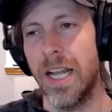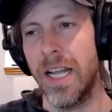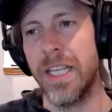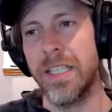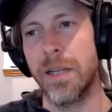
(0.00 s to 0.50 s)

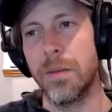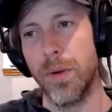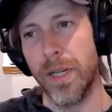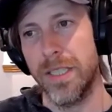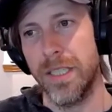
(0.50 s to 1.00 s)
and they take
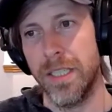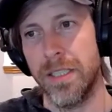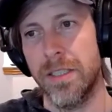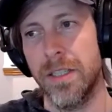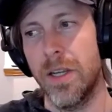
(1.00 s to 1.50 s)

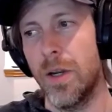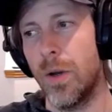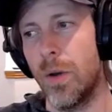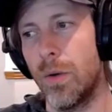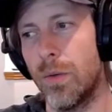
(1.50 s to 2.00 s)
precedence
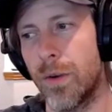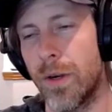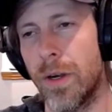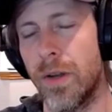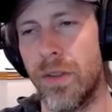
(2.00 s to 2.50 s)

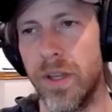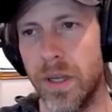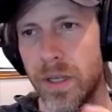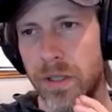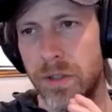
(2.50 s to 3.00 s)
over
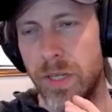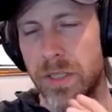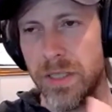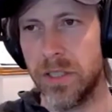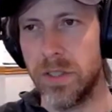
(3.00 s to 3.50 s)
the
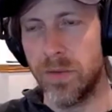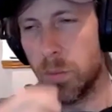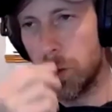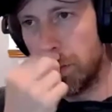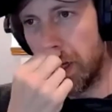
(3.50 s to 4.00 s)
transitions
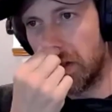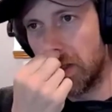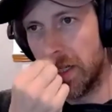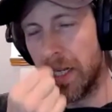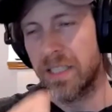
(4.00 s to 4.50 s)
from one panel
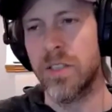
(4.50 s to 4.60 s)
to the next.